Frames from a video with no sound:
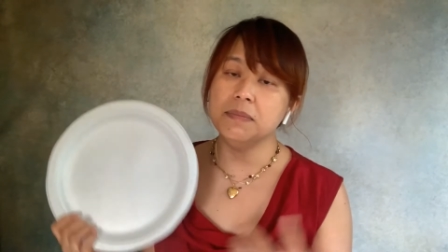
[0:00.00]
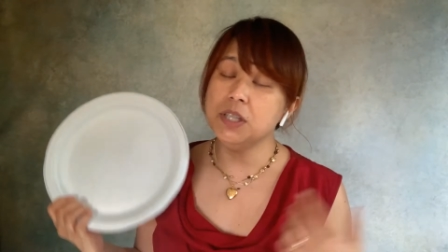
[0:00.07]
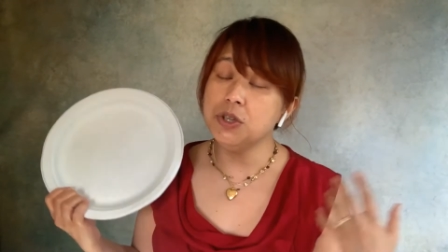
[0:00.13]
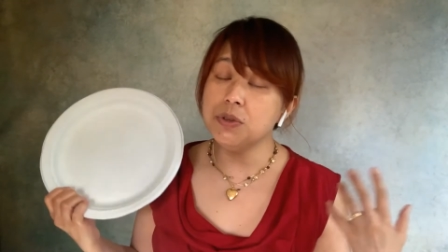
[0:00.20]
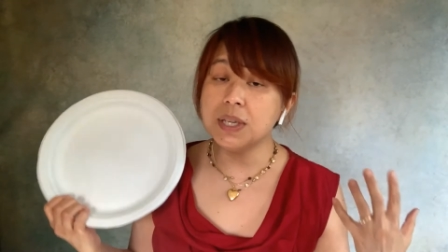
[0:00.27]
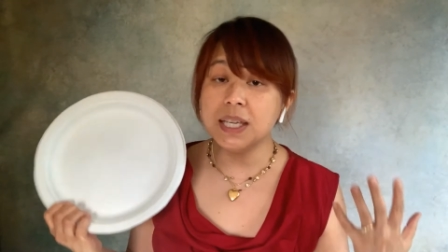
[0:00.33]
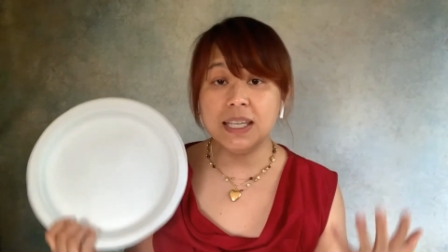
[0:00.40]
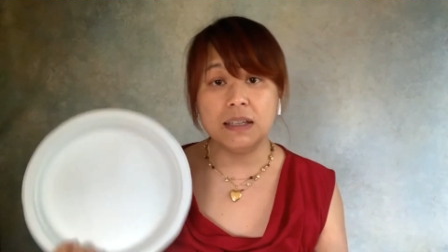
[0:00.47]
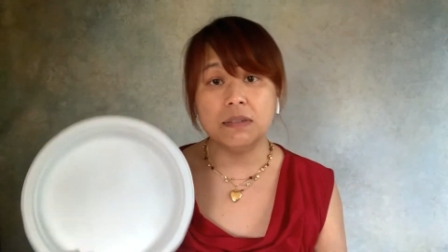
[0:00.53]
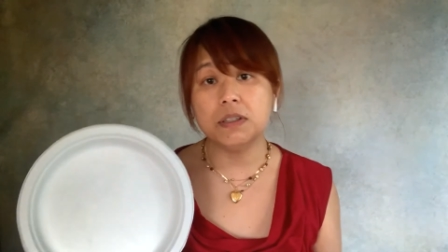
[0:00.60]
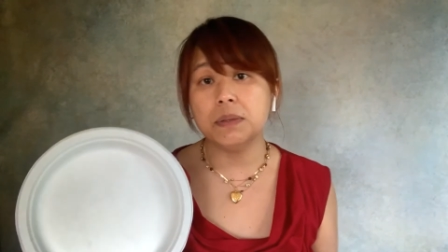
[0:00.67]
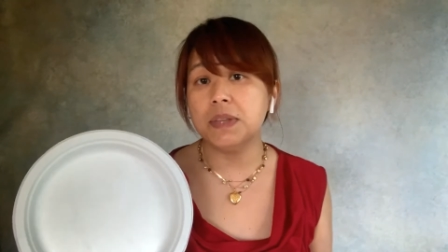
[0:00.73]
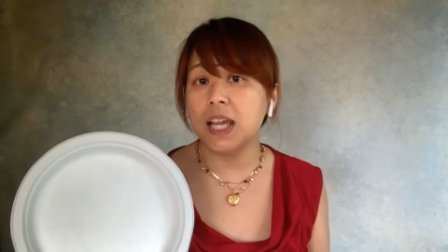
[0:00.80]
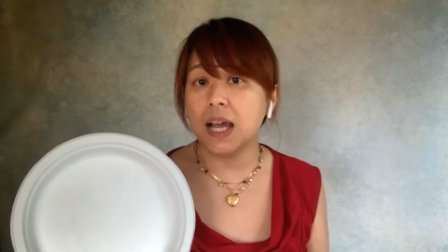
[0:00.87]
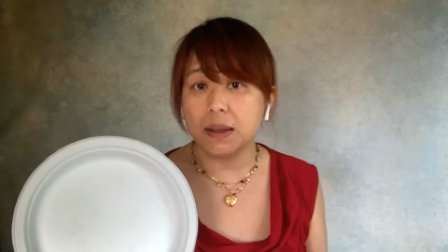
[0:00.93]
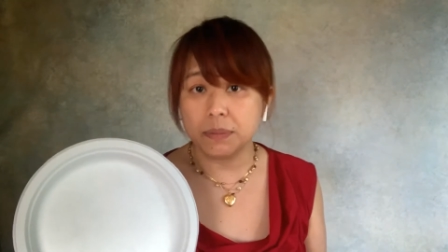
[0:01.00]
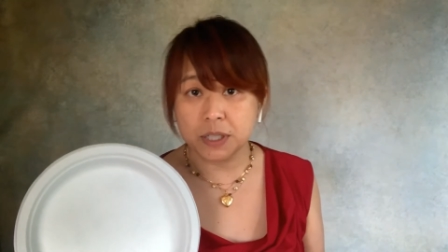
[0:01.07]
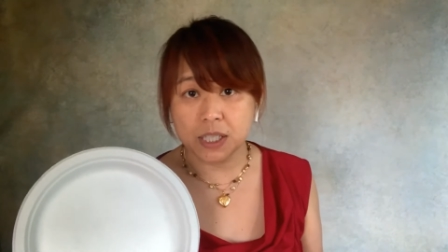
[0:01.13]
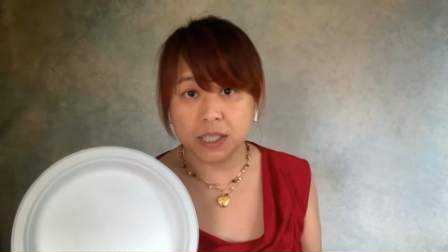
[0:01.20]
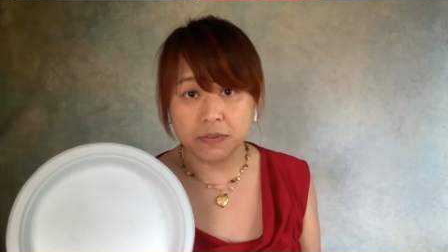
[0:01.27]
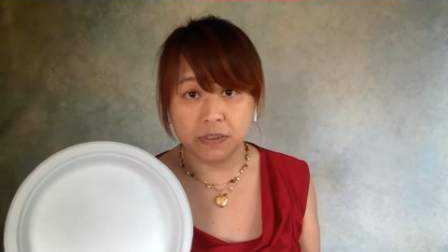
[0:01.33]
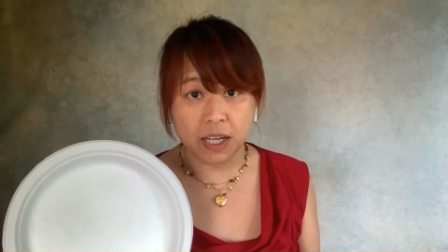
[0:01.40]
You can give them the
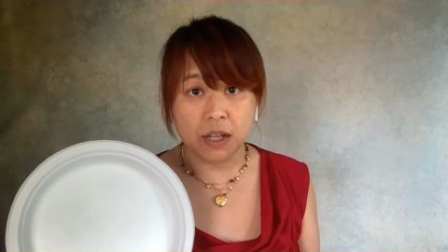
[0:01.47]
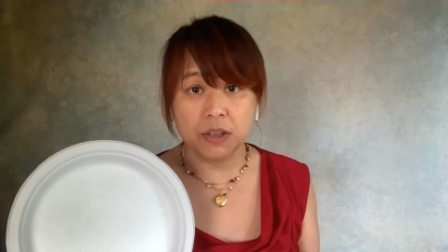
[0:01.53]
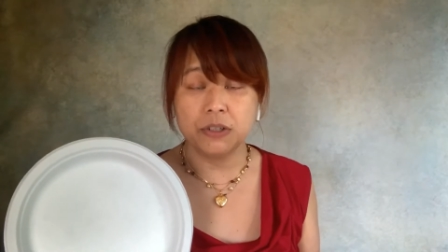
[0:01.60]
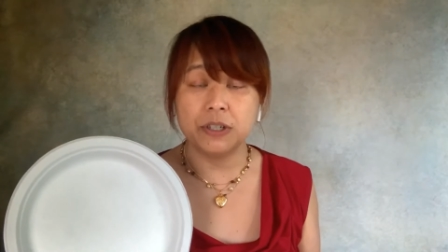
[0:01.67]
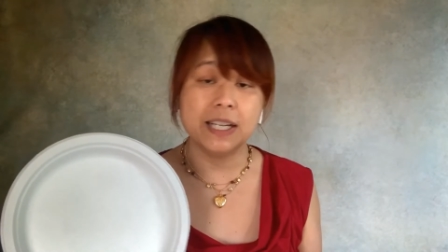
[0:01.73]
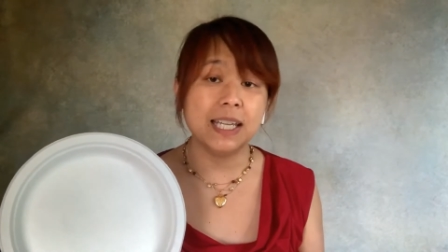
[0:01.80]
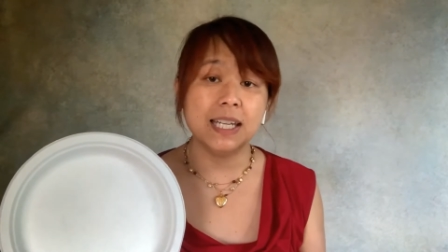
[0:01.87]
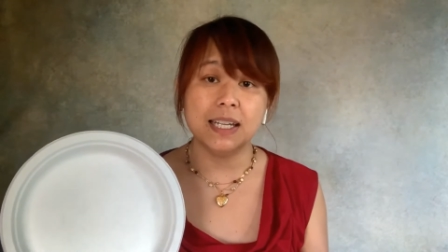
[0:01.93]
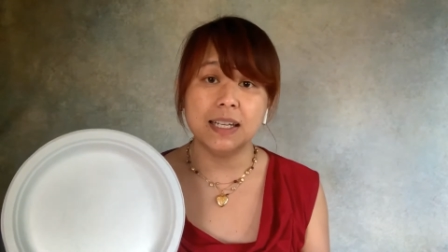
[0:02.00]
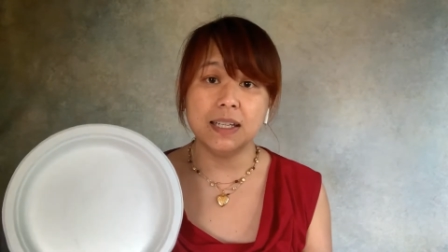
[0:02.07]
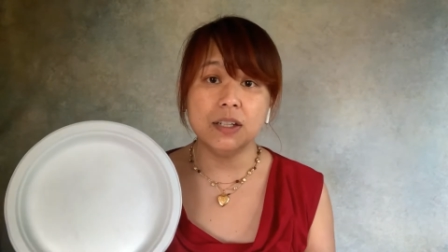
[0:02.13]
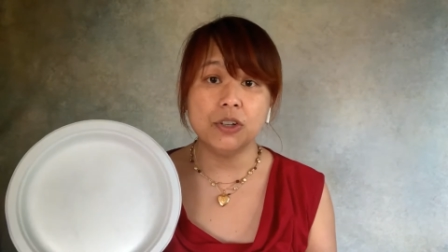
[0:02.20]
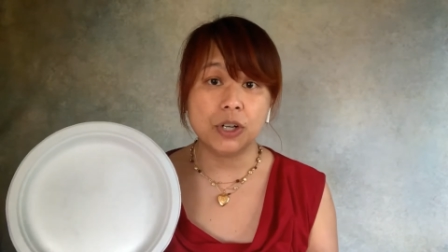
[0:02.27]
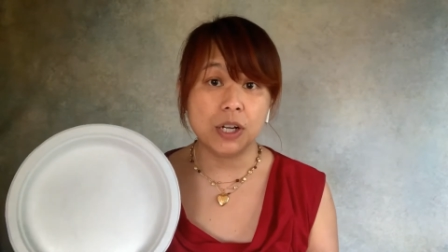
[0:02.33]
option of coloring it in or